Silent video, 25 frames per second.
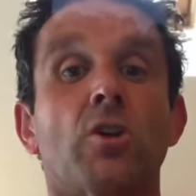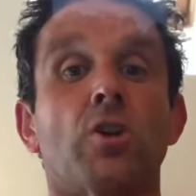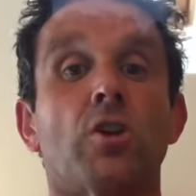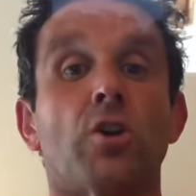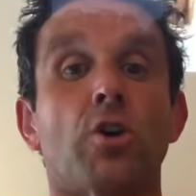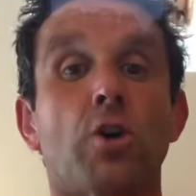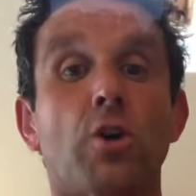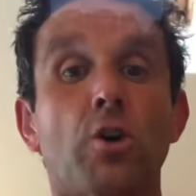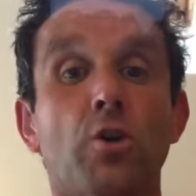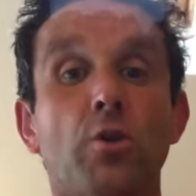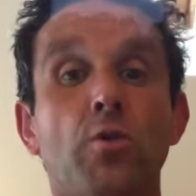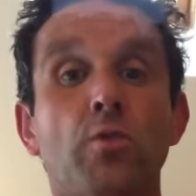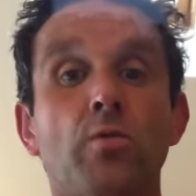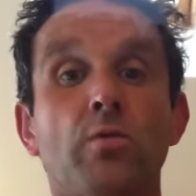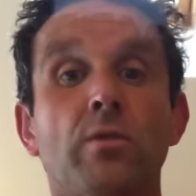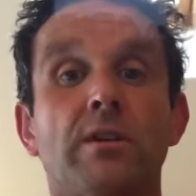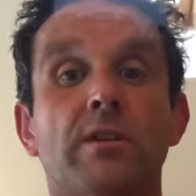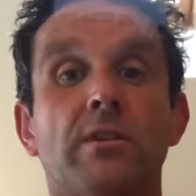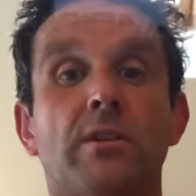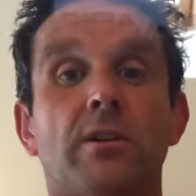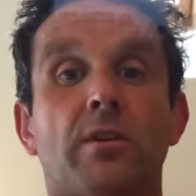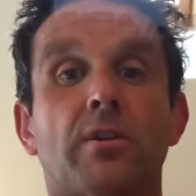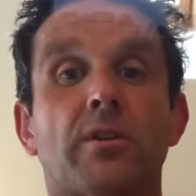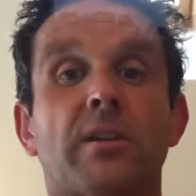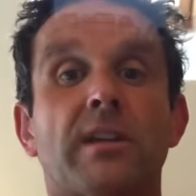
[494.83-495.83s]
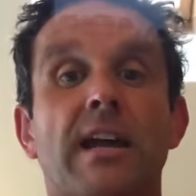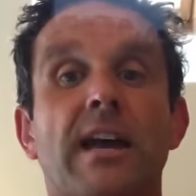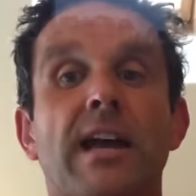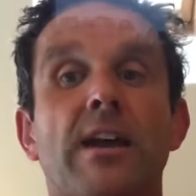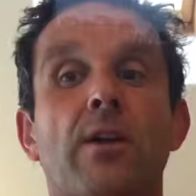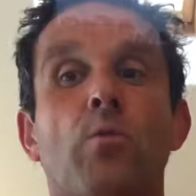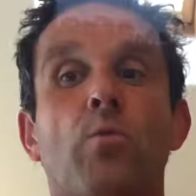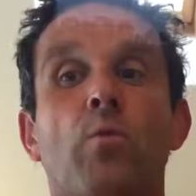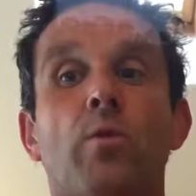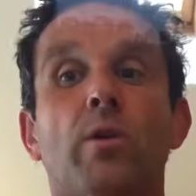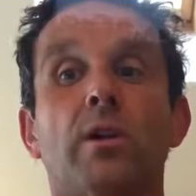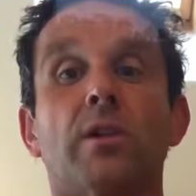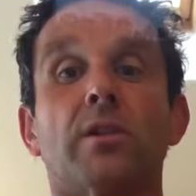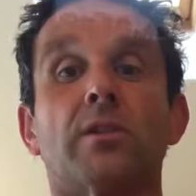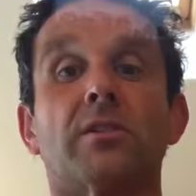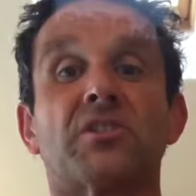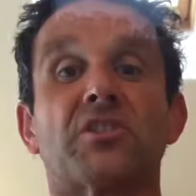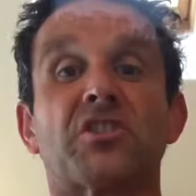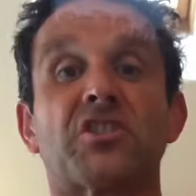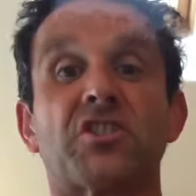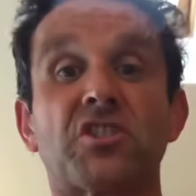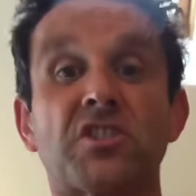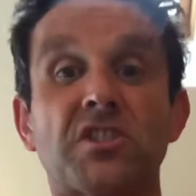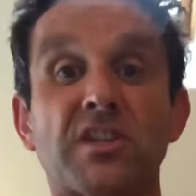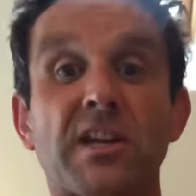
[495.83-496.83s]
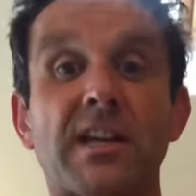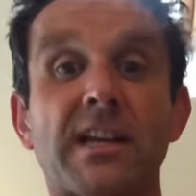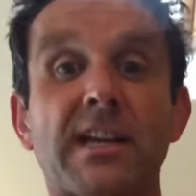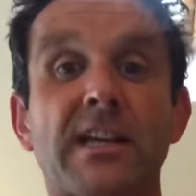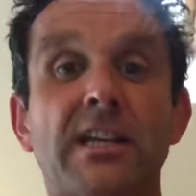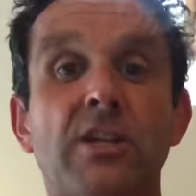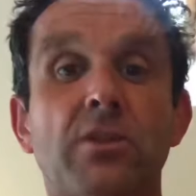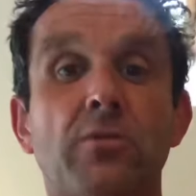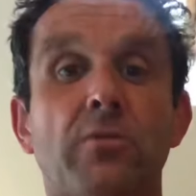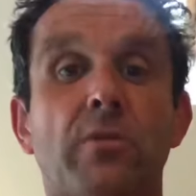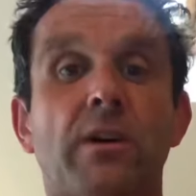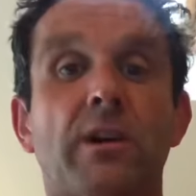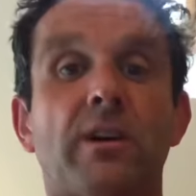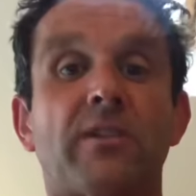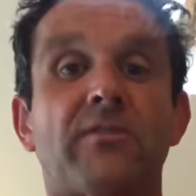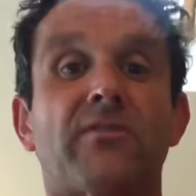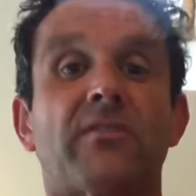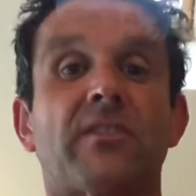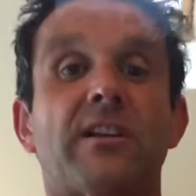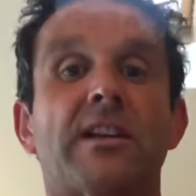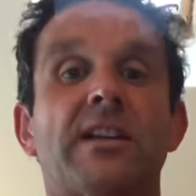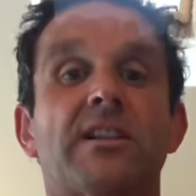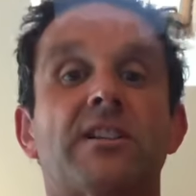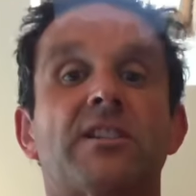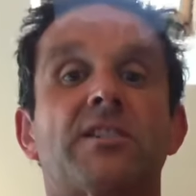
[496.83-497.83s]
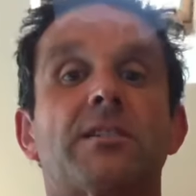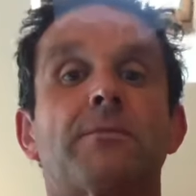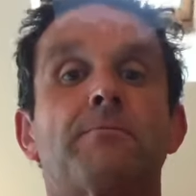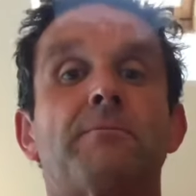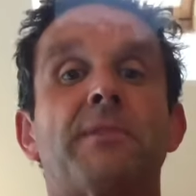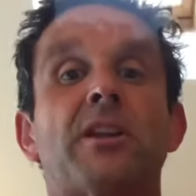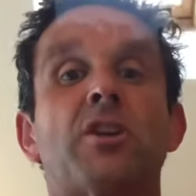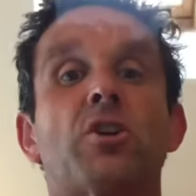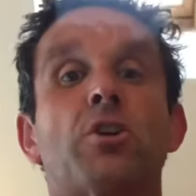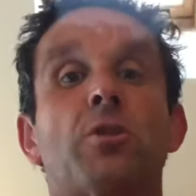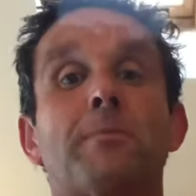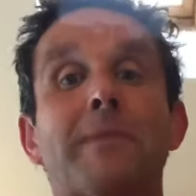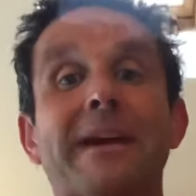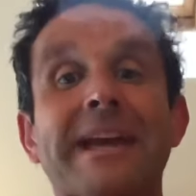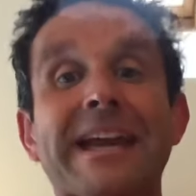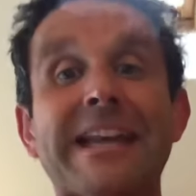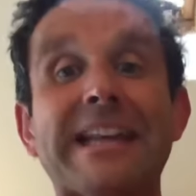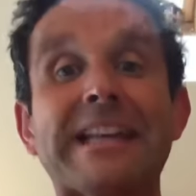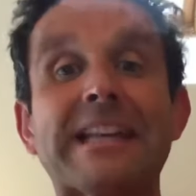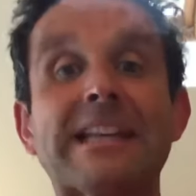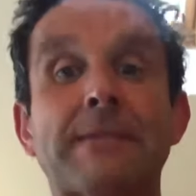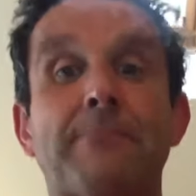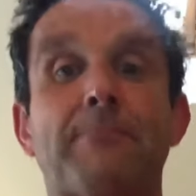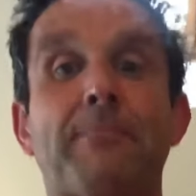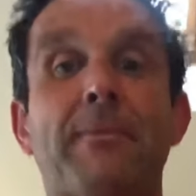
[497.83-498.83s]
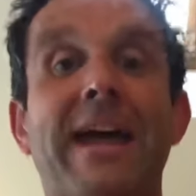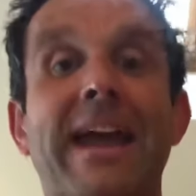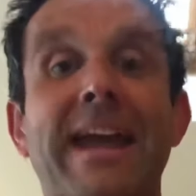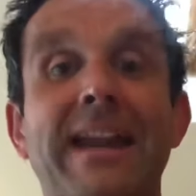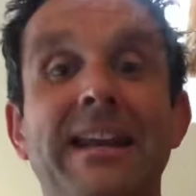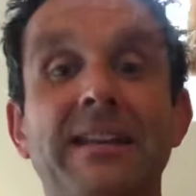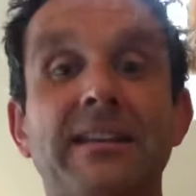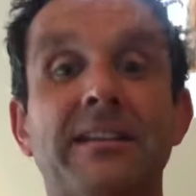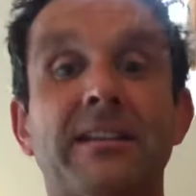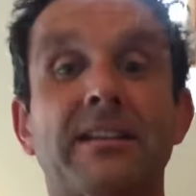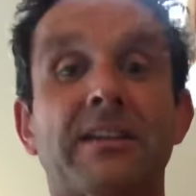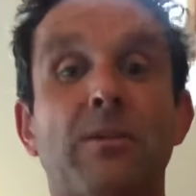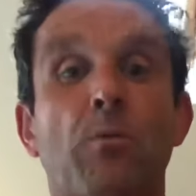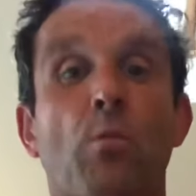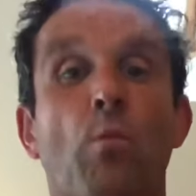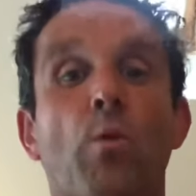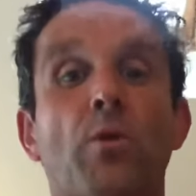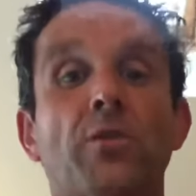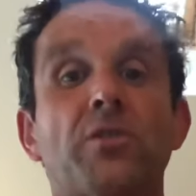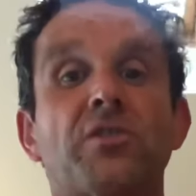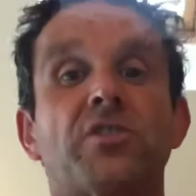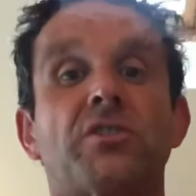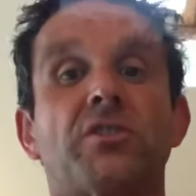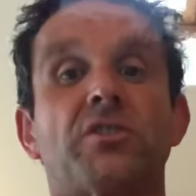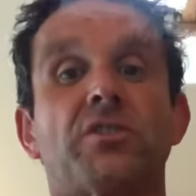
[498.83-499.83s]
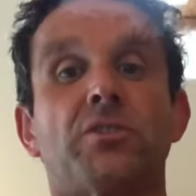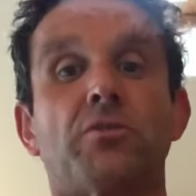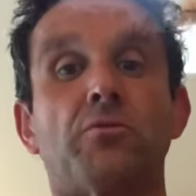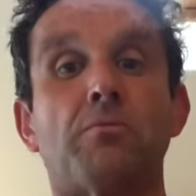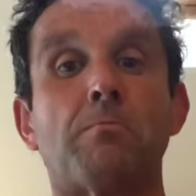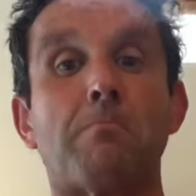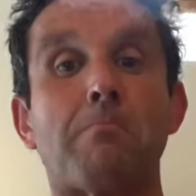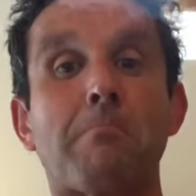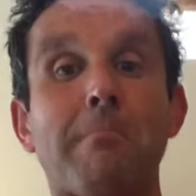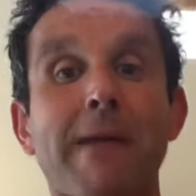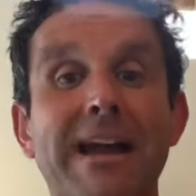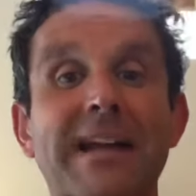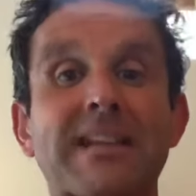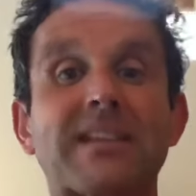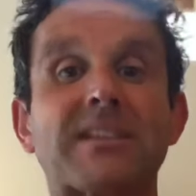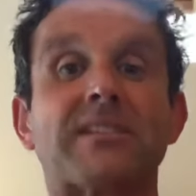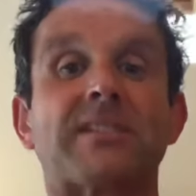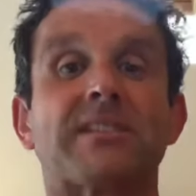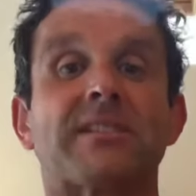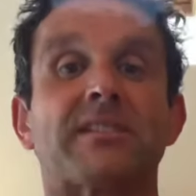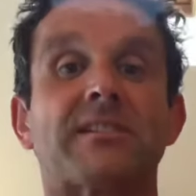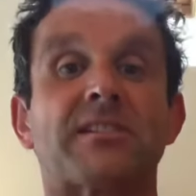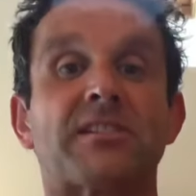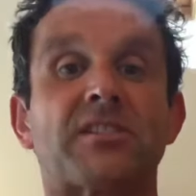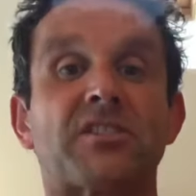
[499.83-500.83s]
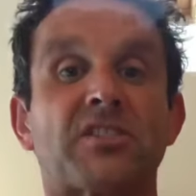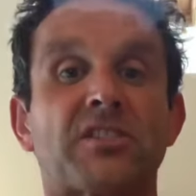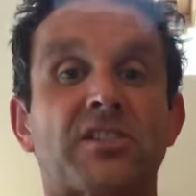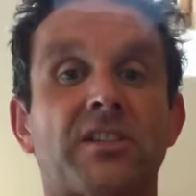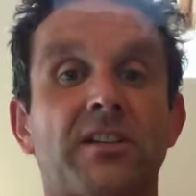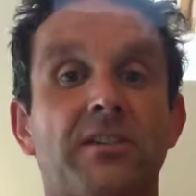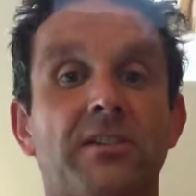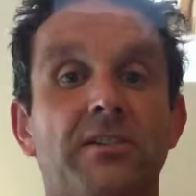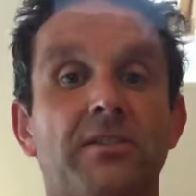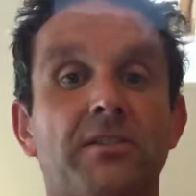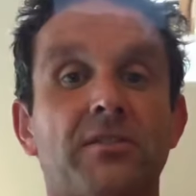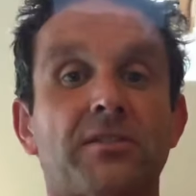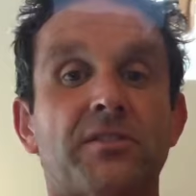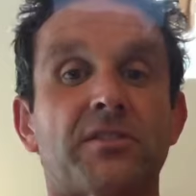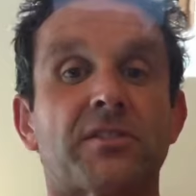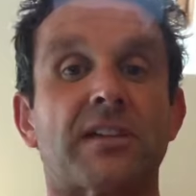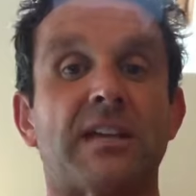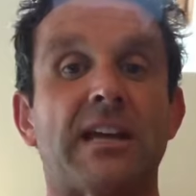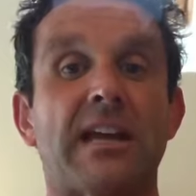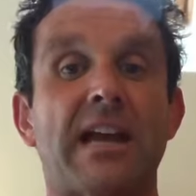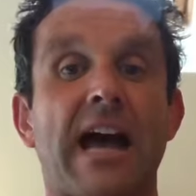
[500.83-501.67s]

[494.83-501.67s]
who, okay, will sign you off to become independent once you master the skills